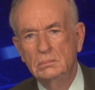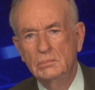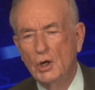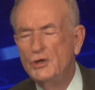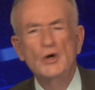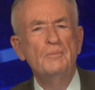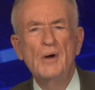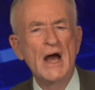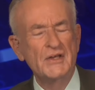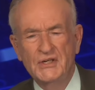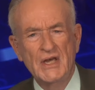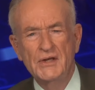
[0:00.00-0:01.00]
No due
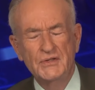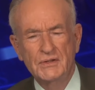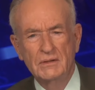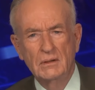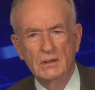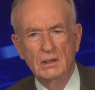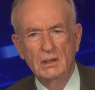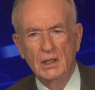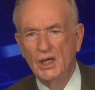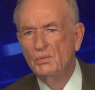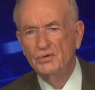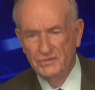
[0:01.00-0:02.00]
process,
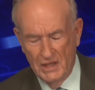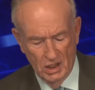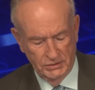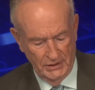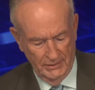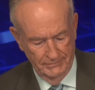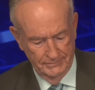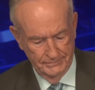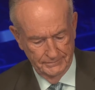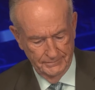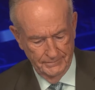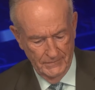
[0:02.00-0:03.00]
he was guilty.
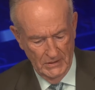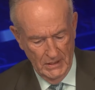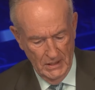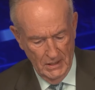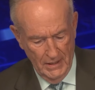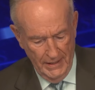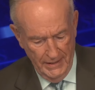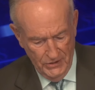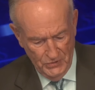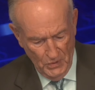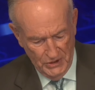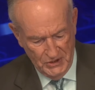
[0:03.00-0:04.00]
All right,
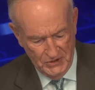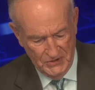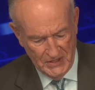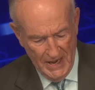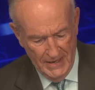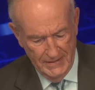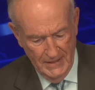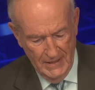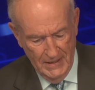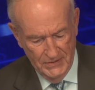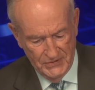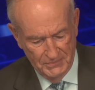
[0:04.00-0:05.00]
here's what she said,
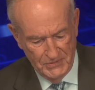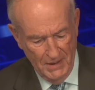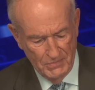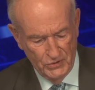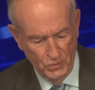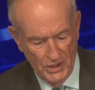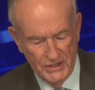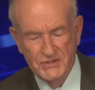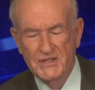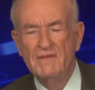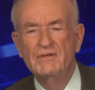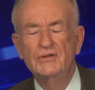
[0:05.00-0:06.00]
September
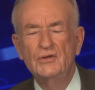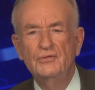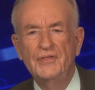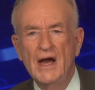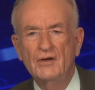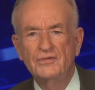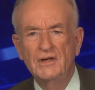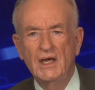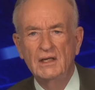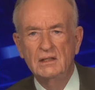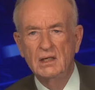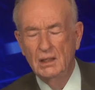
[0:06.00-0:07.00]
27,
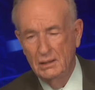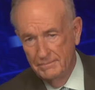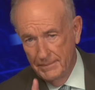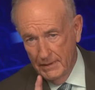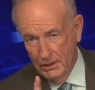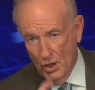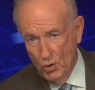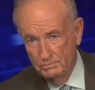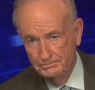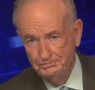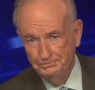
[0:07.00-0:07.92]
2018. Go.